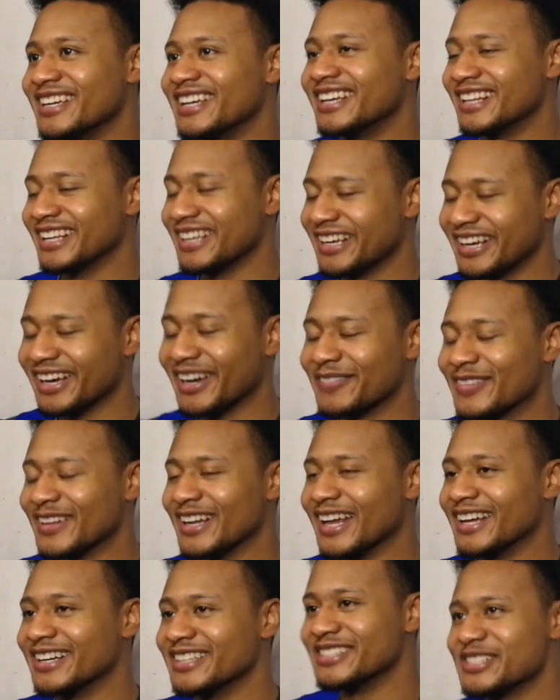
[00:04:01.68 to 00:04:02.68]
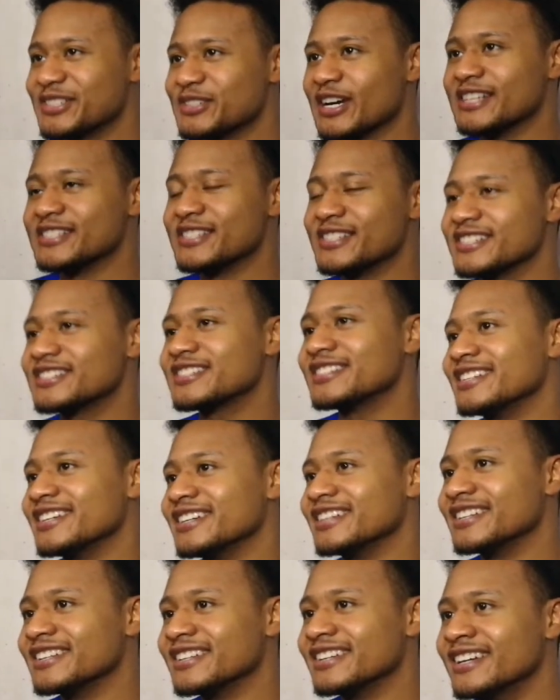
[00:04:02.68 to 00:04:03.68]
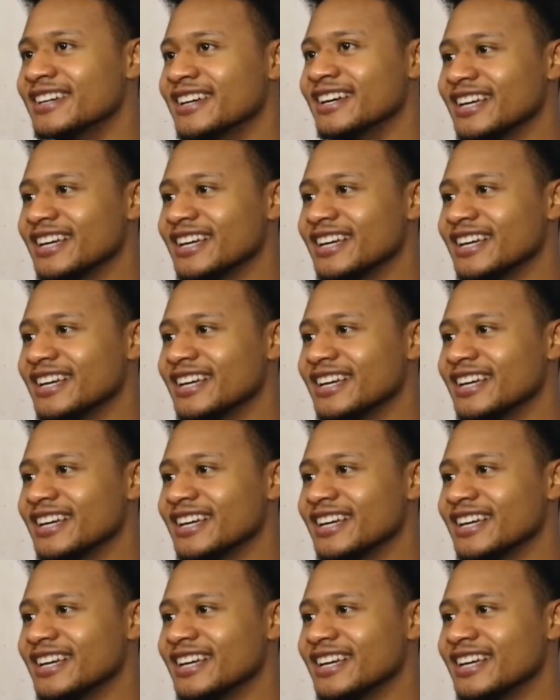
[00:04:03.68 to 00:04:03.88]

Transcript: he, he helped a lot in the transition and,